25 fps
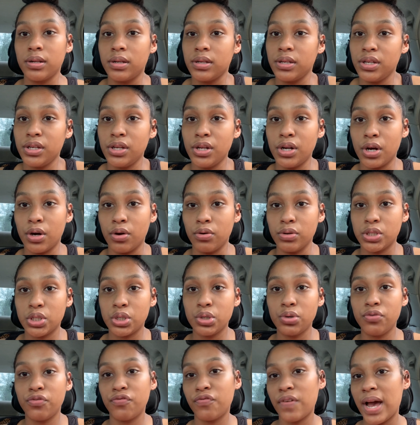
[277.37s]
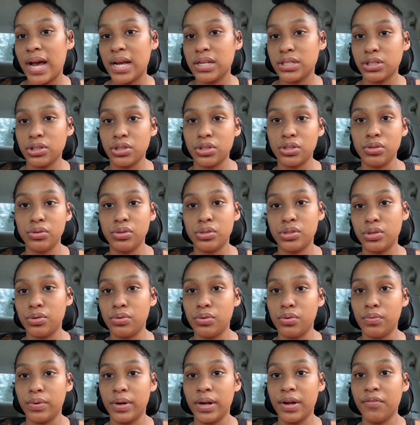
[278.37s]
you know, too fast or too
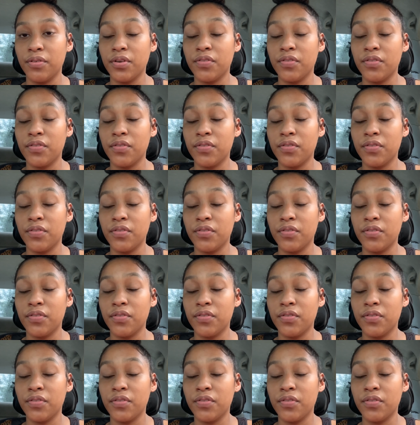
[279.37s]
soon, whatever.